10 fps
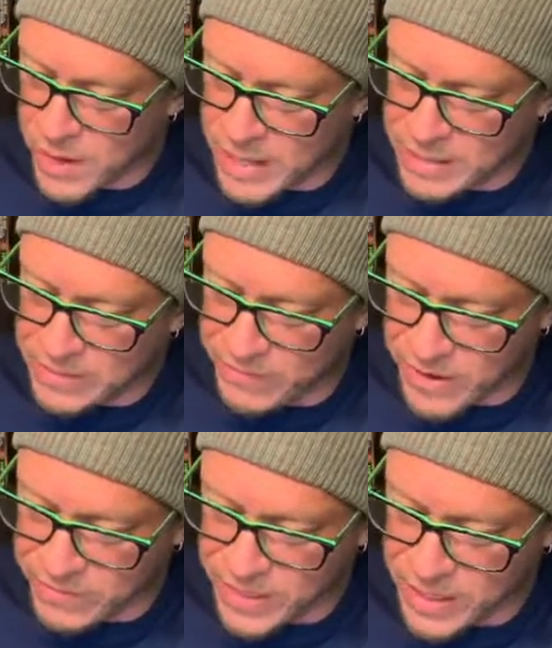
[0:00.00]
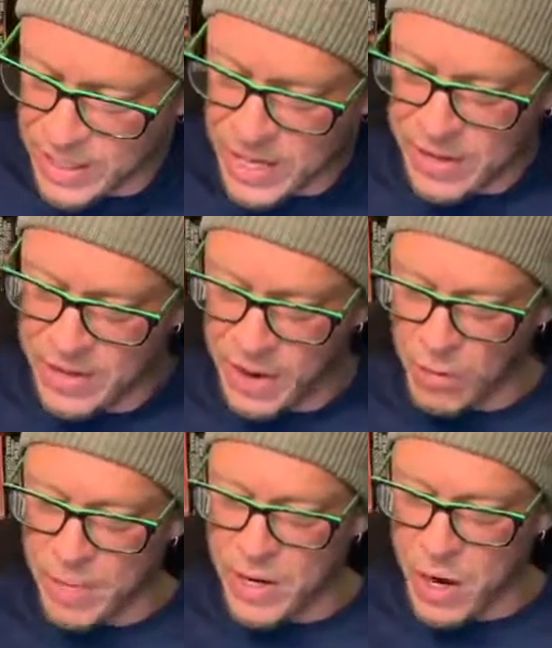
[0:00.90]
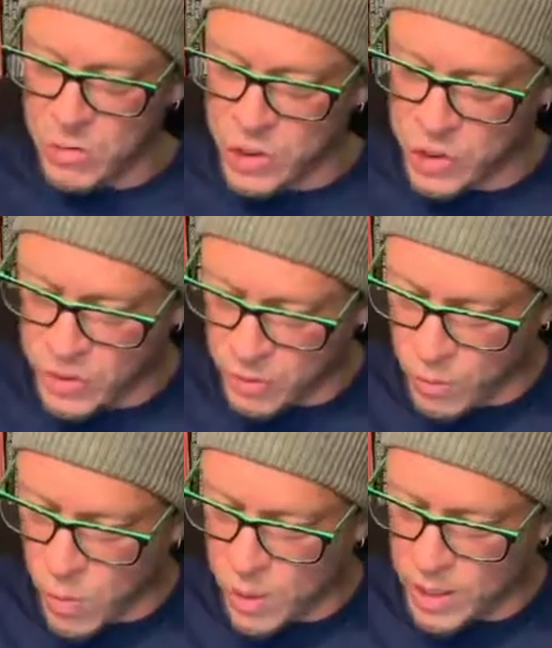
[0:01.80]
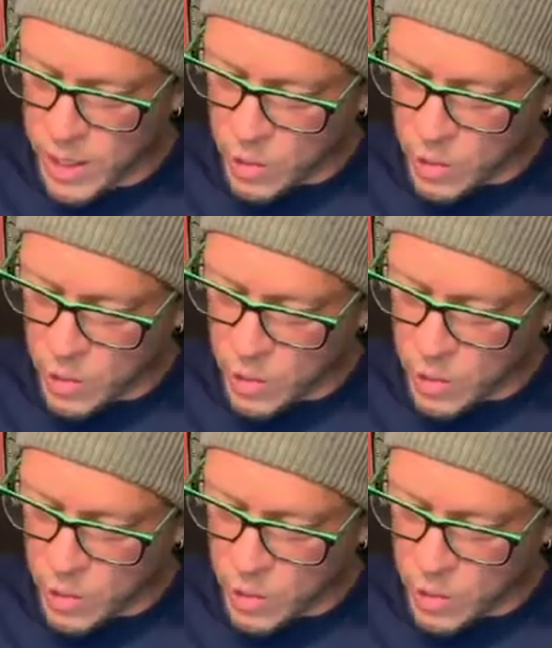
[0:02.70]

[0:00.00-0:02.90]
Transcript: 1950, that there would be no shooting war,